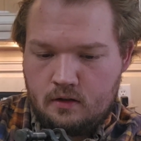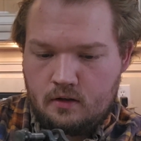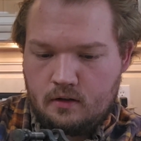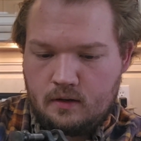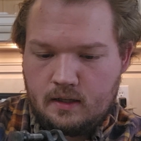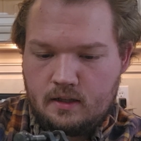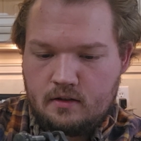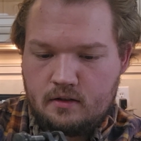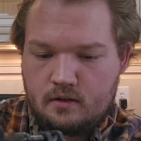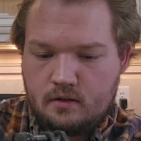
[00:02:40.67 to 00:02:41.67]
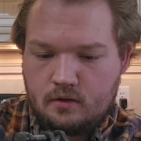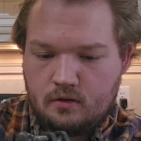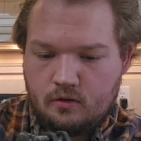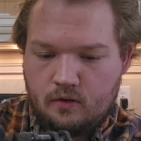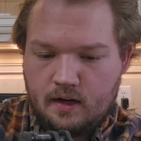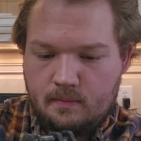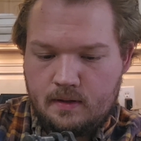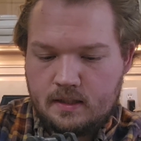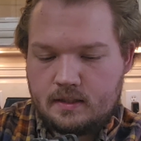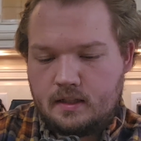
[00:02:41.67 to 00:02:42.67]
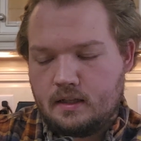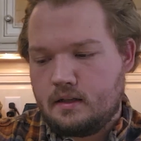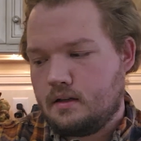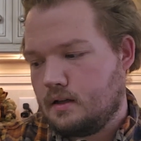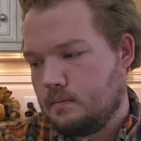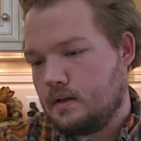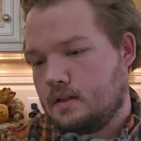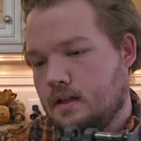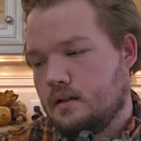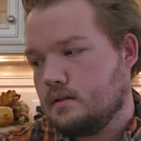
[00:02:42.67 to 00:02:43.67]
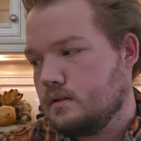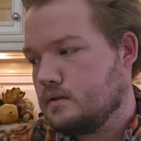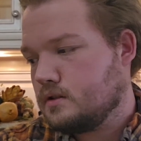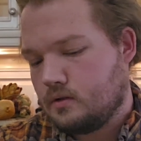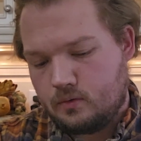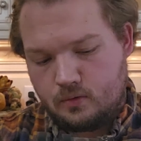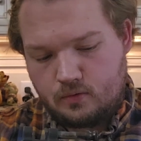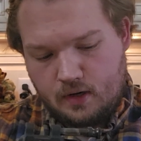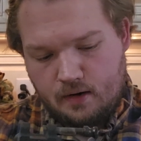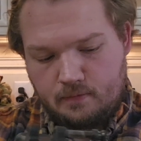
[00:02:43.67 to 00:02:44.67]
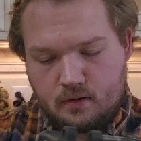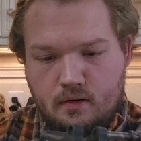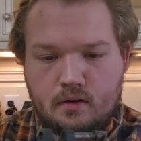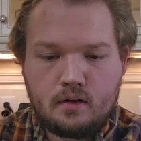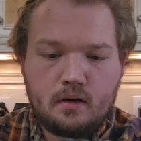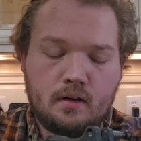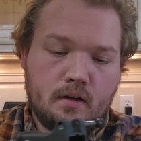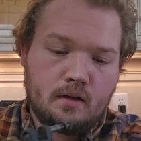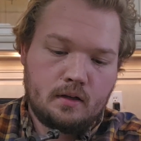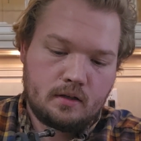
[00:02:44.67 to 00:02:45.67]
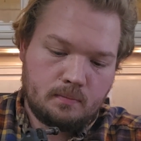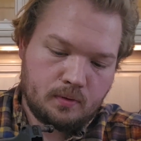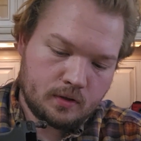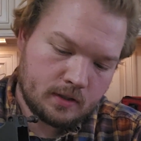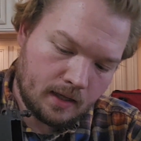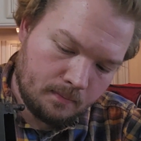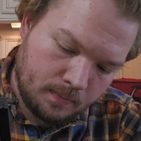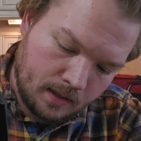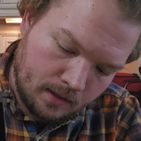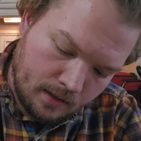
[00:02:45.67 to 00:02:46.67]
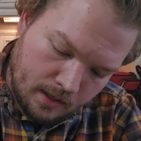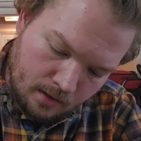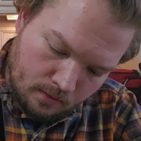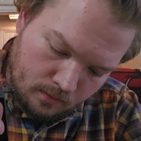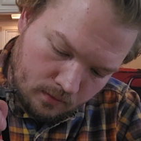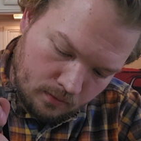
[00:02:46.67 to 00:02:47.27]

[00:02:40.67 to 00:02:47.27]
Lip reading: go ahead and cram this in. I'm going to take a little screwdriver, push that pin down